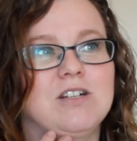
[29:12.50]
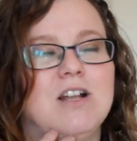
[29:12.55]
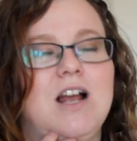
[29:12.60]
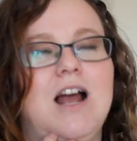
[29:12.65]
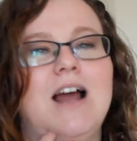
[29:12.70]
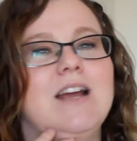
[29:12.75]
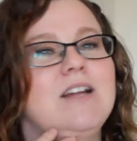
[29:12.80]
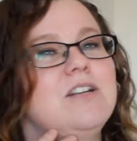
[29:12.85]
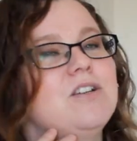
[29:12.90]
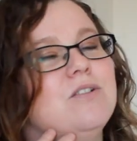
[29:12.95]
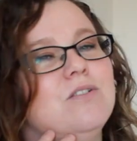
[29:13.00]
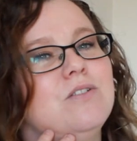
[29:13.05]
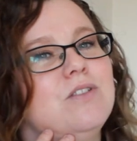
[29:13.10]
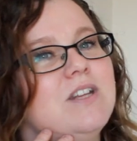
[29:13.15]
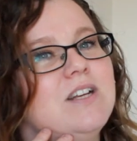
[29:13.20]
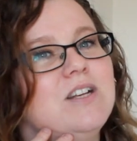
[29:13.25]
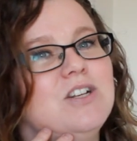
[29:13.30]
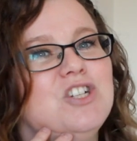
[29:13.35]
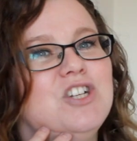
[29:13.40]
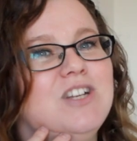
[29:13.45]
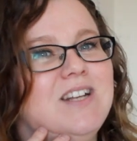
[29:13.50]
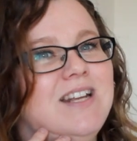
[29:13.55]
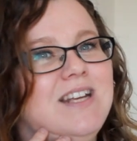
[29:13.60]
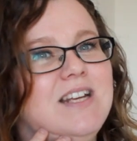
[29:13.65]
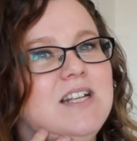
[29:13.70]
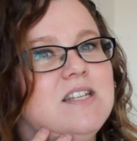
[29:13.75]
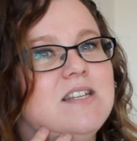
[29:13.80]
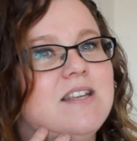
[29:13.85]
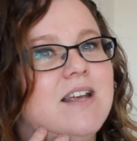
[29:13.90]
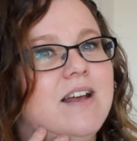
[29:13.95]
I don't think she
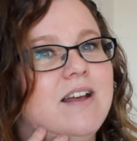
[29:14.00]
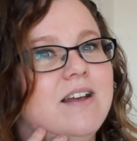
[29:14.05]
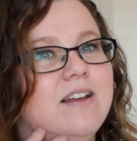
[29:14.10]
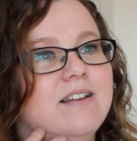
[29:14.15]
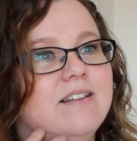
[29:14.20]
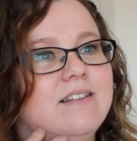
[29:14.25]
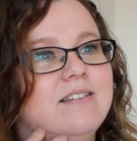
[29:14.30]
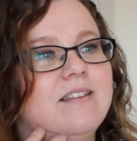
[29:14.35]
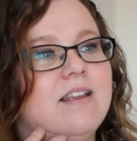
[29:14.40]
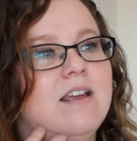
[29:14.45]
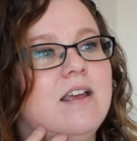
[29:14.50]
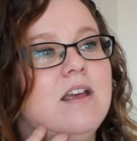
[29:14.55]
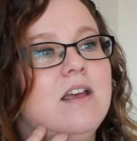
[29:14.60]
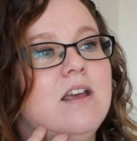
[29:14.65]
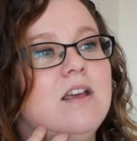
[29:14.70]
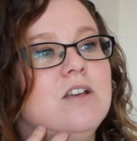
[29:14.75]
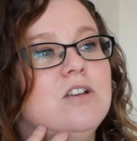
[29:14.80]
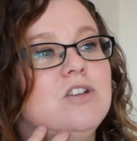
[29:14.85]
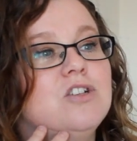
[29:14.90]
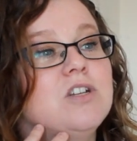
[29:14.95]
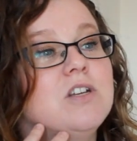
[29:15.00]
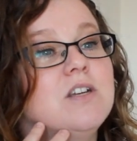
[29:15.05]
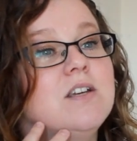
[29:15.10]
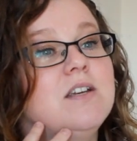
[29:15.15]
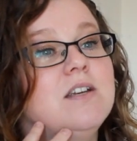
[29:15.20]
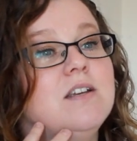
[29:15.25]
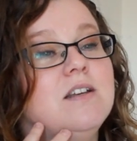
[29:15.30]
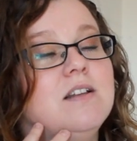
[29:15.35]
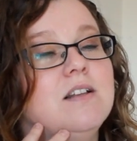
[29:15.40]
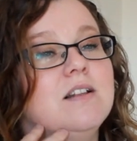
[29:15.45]
needs hers.
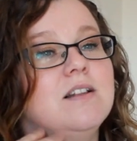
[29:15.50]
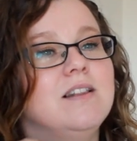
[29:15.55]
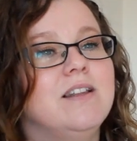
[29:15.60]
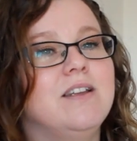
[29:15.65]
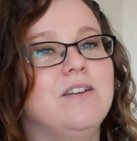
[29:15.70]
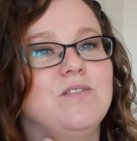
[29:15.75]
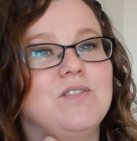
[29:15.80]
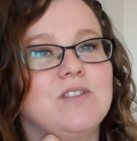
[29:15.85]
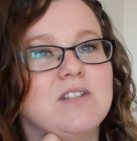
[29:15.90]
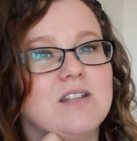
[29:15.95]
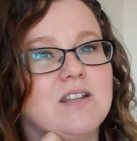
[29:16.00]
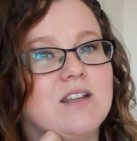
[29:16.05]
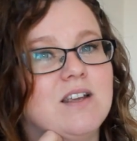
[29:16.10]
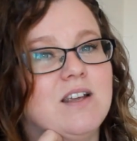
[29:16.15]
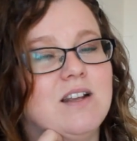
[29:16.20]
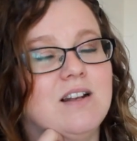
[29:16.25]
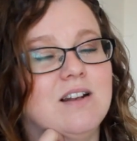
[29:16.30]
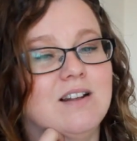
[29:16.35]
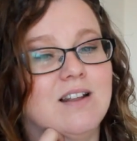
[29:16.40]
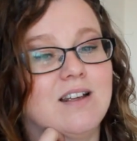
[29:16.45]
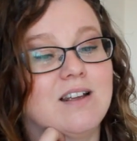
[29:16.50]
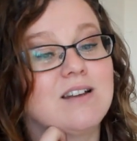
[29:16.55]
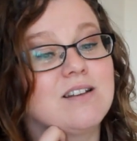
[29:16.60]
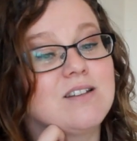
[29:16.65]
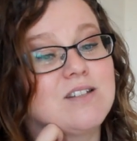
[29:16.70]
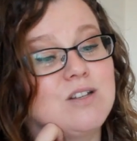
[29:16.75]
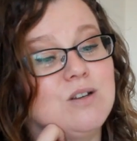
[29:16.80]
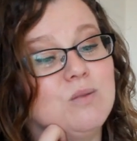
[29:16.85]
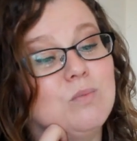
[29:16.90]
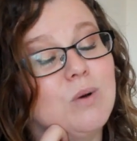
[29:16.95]
She lives in like a
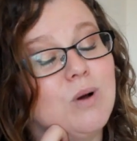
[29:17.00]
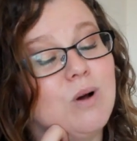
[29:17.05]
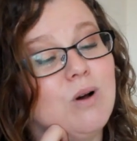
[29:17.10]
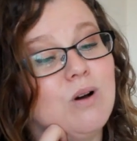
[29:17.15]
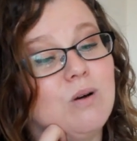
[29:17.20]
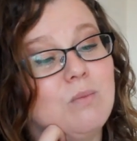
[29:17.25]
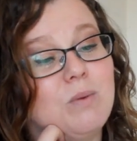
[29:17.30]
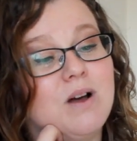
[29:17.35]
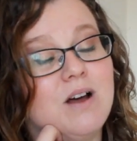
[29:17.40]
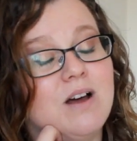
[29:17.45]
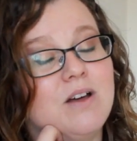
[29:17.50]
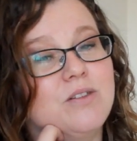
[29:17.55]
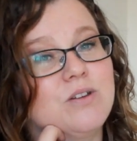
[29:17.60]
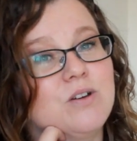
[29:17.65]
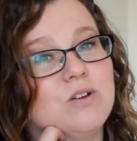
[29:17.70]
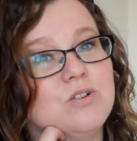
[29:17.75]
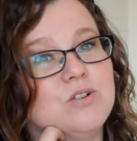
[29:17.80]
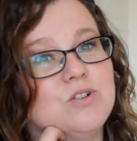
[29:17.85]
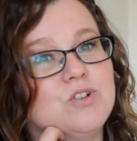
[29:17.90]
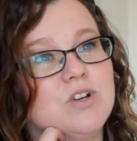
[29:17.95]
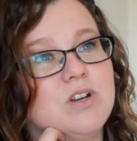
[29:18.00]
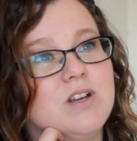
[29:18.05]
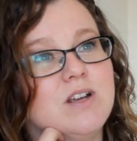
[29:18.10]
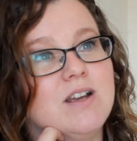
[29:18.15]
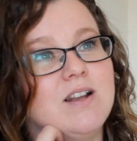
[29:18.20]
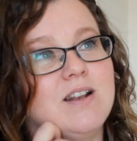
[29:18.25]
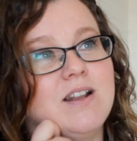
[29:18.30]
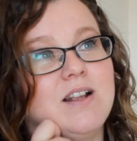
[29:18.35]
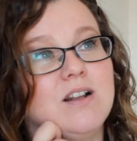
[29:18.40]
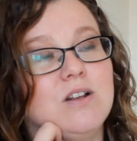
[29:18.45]
super hot part of the country
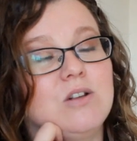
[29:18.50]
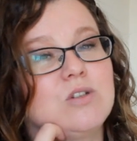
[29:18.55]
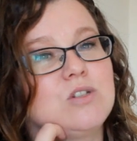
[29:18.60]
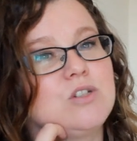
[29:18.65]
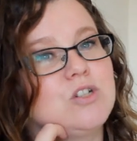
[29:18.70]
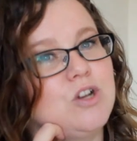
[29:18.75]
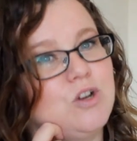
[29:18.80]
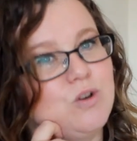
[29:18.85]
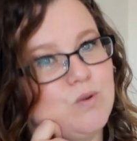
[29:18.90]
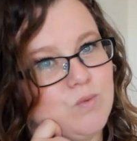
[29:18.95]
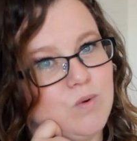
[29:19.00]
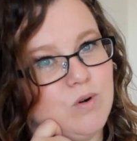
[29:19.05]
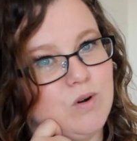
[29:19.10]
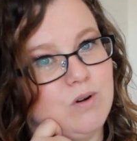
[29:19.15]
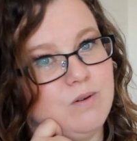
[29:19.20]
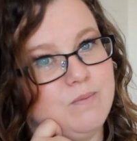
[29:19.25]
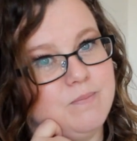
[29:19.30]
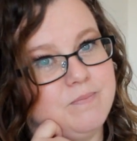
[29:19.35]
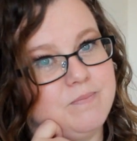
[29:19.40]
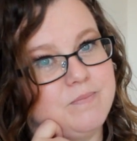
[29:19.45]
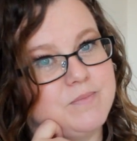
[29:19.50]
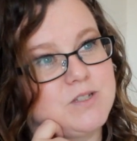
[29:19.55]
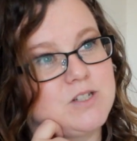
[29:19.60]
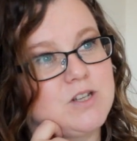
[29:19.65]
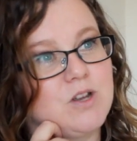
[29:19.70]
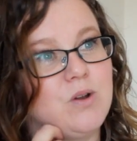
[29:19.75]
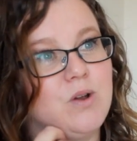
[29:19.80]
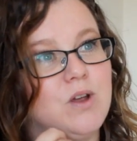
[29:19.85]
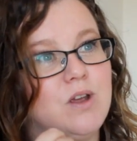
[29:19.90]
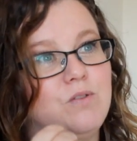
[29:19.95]
and it looks too warm.
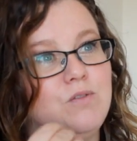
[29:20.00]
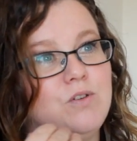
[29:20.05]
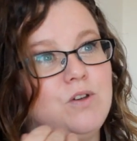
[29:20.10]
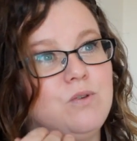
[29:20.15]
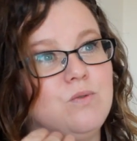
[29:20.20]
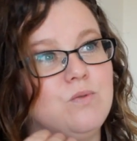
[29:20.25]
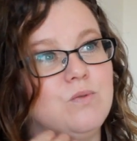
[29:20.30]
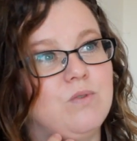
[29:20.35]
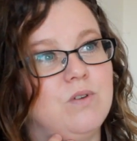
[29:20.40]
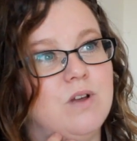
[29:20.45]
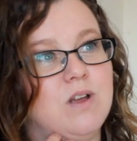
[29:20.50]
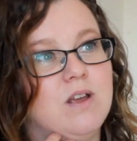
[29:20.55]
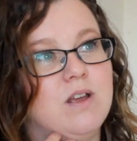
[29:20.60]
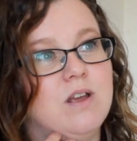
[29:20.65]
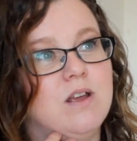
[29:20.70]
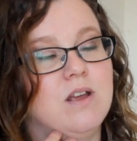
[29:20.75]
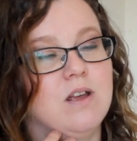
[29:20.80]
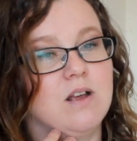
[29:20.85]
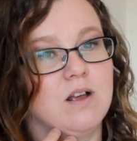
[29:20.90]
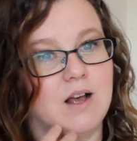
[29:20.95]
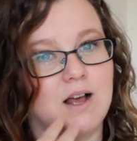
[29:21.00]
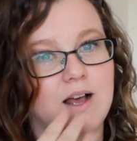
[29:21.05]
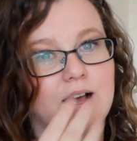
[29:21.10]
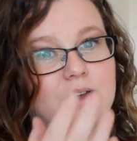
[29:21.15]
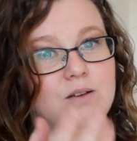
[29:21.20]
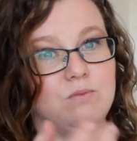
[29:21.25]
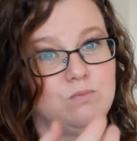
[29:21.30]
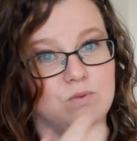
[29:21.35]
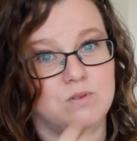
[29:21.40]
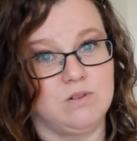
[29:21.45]
So
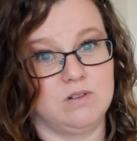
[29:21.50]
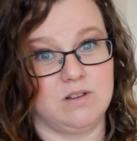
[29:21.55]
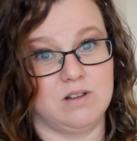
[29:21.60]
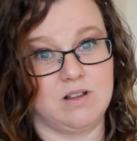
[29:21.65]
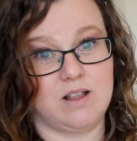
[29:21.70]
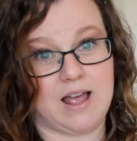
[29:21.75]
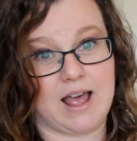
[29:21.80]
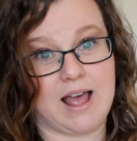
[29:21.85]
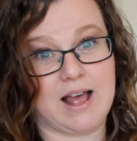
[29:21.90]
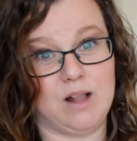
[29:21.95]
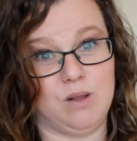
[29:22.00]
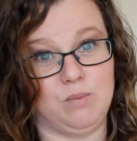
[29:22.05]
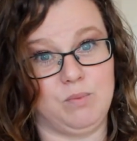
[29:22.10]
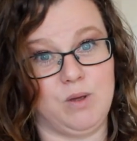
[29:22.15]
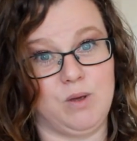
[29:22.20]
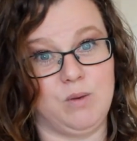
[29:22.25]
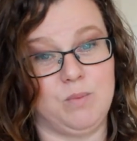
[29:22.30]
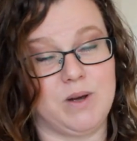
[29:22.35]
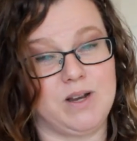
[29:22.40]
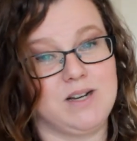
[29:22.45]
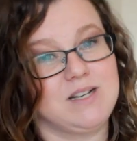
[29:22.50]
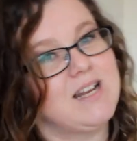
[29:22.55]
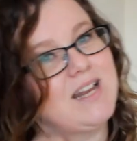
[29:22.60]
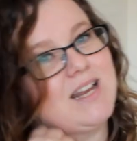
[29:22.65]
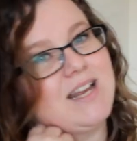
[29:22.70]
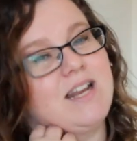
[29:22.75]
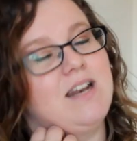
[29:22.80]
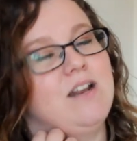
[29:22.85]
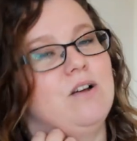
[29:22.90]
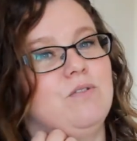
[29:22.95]
I will help you by
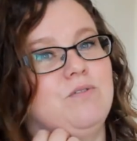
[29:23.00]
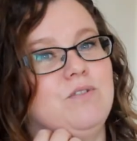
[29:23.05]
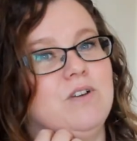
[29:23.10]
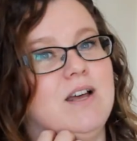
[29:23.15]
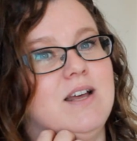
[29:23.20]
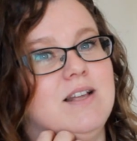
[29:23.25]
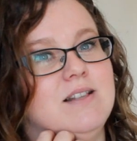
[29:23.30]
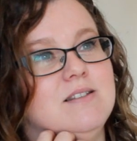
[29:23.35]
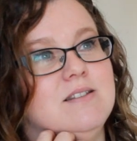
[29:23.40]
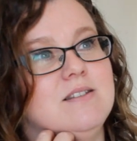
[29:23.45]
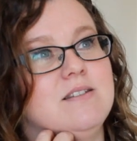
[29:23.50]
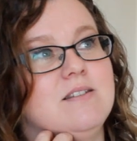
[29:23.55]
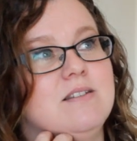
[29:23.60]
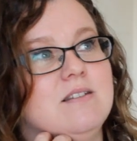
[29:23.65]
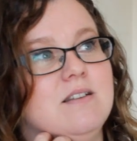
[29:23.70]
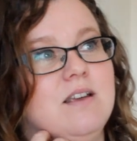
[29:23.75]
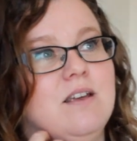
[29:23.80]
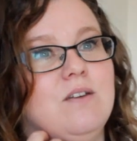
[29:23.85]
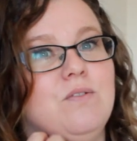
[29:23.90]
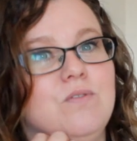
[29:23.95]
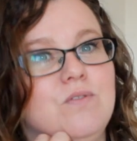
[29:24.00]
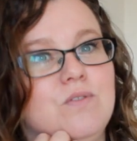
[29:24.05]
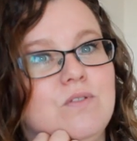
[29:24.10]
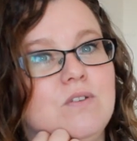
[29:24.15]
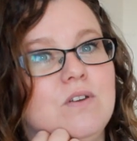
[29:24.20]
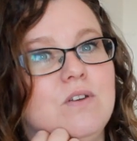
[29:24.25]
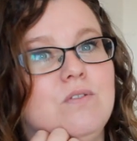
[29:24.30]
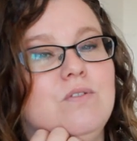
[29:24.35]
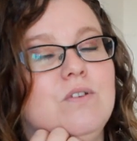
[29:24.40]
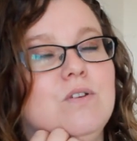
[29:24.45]
taking it off your hands if
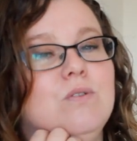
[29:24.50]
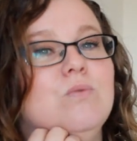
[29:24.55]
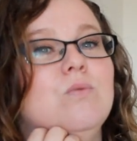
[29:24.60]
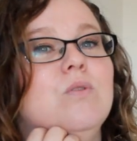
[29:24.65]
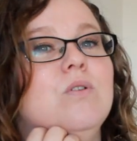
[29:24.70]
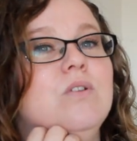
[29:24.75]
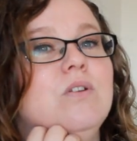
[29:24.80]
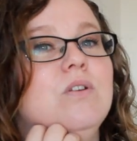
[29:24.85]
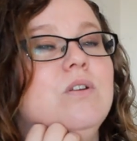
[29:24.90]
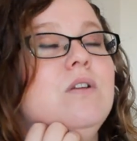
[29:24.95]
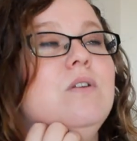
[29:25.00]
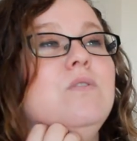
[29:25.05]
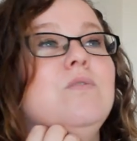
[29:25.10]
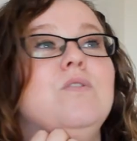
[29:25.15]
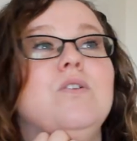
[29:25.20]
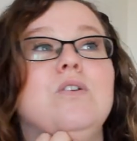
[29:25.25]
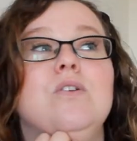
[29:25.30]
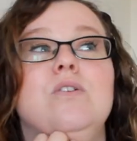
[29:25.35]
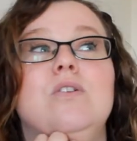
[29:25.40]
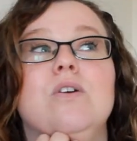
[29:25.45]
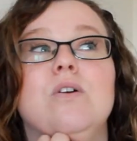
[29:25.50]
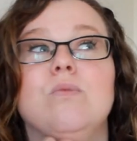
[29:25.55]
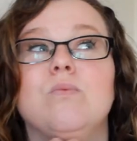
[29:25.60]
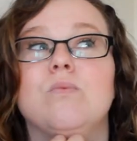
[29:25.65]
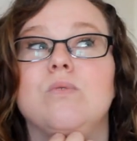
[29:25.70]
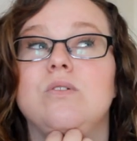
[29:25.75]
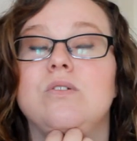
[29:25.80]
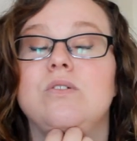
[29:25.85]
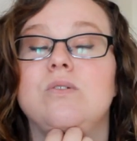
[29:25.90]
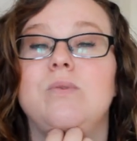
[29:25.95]
you don't
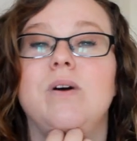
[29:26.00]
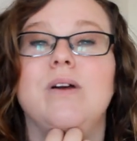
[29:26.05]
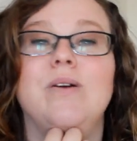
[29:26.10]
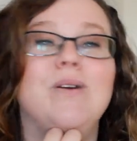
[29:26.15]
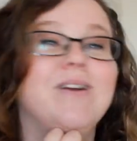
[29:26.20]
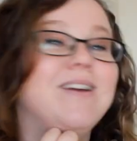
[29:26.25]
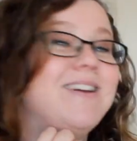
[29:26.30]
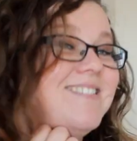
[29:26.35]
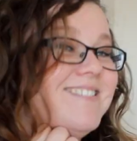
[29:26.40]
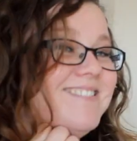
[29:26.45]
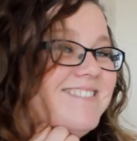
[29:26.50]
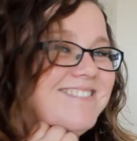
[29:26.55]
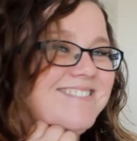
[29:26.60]
want to wear it.